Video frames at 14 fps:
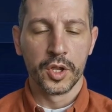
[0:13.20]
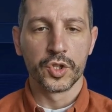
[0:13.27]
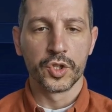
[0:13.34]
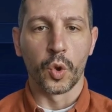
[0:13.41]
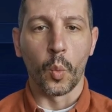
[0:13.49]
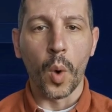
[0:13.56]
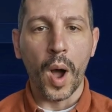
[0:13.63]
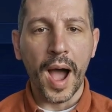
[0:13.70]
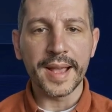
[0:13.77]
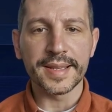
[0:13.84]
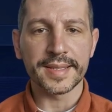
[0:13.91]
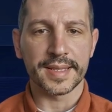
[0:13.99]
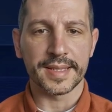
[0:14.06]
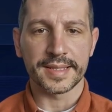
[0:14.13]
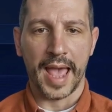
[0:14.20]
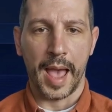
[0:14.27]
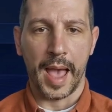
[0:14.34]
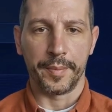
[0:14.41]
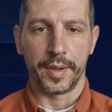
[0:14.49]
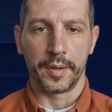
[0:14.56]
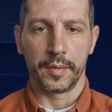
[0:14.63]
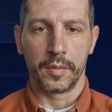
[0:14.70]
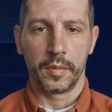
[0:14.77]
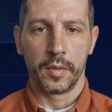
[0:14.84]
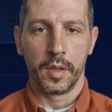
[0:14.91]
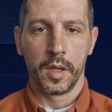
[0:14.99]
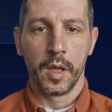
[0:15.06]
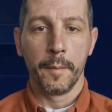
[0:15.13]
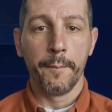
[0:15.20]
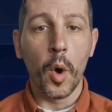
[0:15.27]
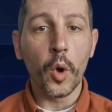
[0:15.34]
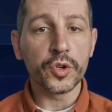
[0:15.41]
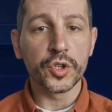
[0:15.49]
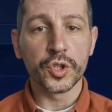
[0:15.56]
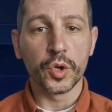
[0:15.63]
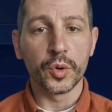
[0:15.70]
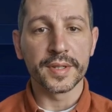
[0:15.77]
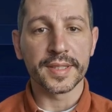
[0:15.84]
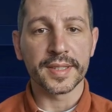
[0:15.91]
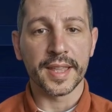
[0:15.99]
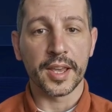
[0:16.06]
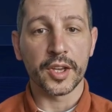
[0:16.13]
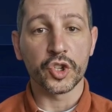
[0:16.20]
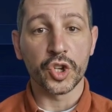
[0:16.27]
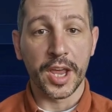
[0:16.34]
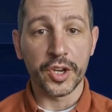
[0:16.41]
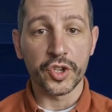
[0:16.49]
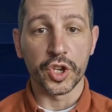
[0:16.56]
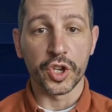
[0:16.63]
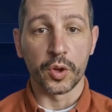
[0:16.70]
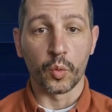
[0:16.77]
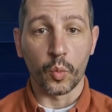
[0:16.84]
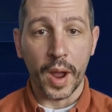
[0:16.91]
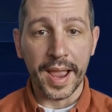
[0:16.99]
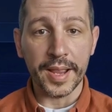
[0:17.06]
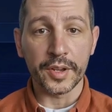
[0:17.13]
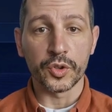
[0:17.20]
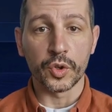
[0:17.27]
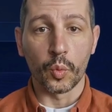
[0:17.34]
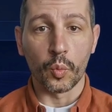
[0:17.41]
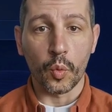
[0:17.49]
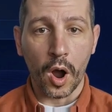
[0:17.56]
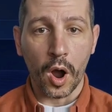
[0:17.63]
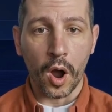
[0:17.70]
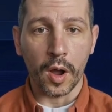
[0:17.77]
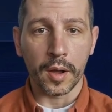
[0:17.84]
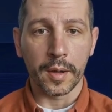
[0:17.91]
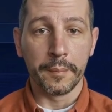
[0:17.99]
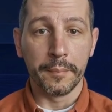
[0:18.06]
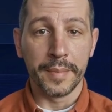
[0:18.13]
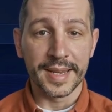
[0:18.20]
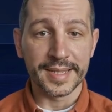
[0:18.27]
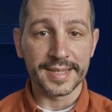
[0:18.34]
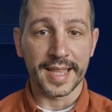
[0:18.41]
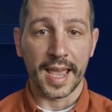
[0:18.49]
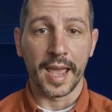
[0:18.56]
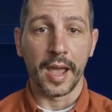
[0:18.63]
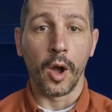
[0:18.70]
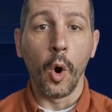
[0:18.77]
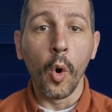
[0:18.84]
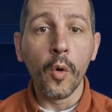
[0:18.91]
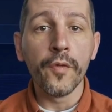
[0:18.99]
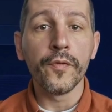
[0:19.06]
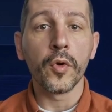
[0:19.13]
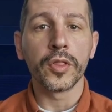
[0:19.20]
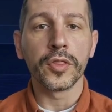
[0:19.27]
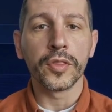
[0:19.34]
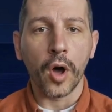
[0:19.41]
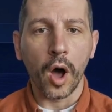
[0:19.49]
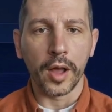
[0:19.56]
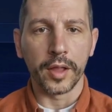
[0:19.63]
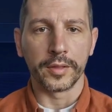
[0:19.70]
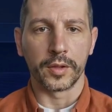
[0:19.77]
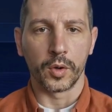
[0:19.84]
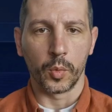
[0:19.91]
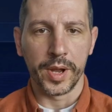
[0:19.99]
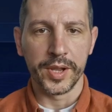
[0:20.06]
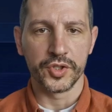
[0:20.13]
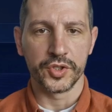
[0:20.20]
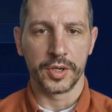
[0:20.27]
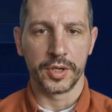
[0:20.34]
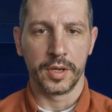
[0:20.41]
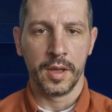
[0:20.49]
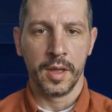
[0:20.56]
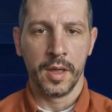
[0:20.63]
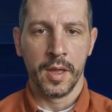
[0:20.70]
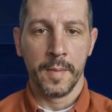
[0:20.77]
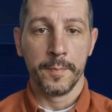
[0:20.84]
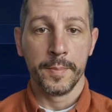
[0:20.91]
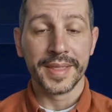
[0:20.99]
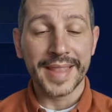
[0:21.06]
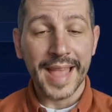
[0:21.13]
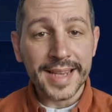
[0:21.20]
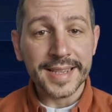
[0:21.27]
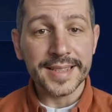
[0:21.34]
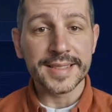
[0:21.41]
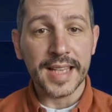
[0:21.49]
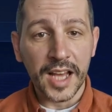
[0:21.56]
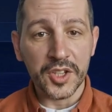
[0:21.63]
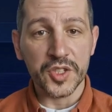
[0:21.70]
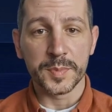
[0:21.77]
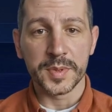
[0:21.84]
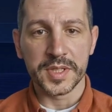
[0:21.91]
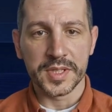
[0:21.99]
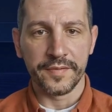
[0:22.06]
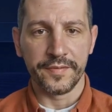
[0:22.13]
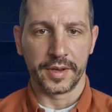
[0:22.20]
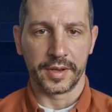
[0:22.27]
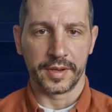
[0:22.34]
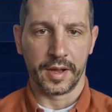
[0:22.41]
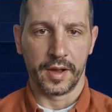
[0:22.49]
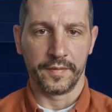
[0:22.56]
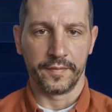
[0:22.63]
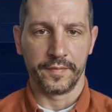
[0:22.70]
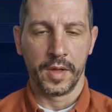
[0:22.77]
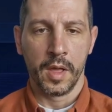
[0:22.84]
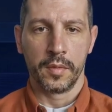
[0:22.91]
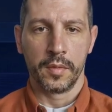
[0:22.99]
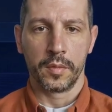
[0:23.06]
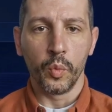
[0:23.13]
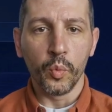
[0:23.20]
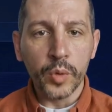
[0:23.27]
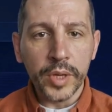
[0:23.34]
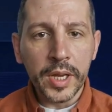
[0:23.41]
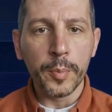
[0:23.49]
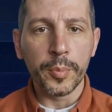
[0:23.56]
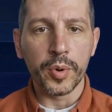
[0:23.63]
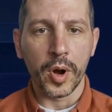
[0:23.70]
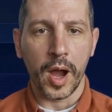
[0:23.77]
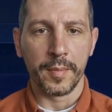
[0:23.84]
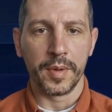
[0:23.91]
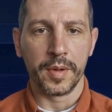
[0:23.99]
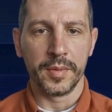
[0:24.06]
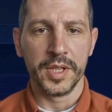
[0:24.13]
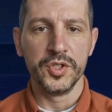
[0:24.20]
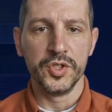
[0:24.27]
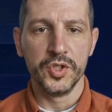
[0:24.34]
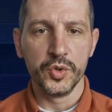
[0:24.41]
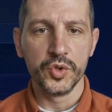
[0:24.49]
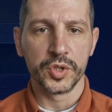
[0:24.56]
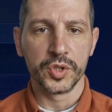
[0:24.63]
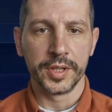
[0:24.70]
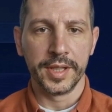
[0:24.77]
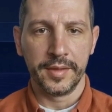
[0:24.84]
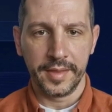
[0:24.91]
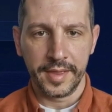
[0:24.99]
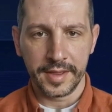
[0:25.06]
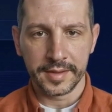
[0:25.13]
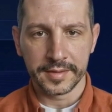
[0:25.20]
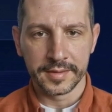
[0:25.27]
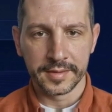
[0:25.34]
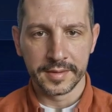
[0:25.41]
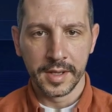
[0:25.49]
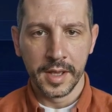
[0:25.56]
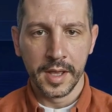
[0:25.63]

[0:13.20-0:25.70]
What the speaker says: So, why does this happen? Most students think changing right to wrong means they overthought the question, but that is not specific enough. The real problem is usually this: